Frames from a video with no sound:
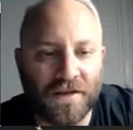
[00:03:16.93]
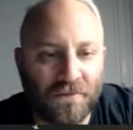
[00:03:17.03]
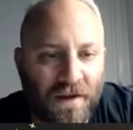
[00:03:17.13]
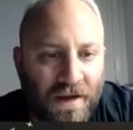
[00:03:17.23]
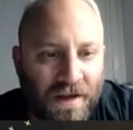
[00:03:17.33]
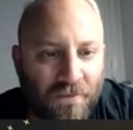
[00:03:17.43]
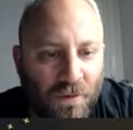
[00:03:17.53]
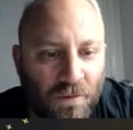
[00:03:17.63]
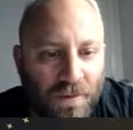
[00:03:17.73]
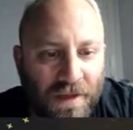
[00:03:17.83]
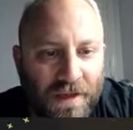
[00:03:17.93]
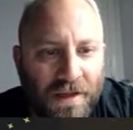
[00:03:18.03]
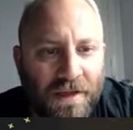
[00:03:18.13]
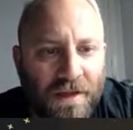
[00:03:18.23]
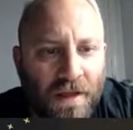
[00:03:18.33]
The rare will
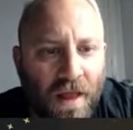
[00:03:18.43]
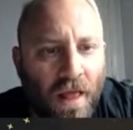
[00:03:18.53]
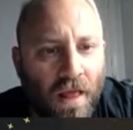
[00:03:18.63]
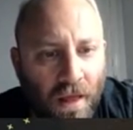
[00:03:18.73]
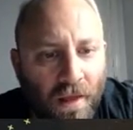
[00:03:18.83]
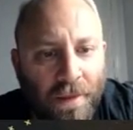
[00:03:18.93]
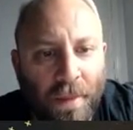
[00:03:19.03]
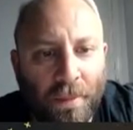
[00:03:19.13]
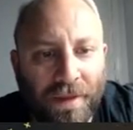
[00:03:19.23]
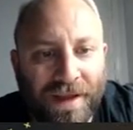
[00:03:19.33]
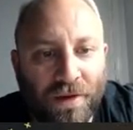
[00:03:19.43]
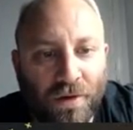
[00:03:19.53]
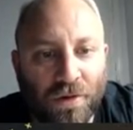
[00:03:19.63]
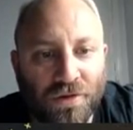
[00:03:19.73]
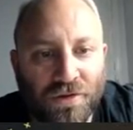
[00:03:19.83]
be the player
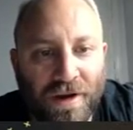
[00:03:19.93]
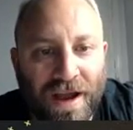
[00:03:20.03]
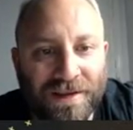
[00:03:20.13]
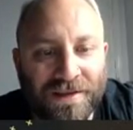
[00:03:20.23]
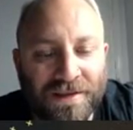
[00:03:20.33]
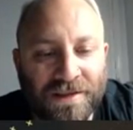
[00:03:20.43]
contract.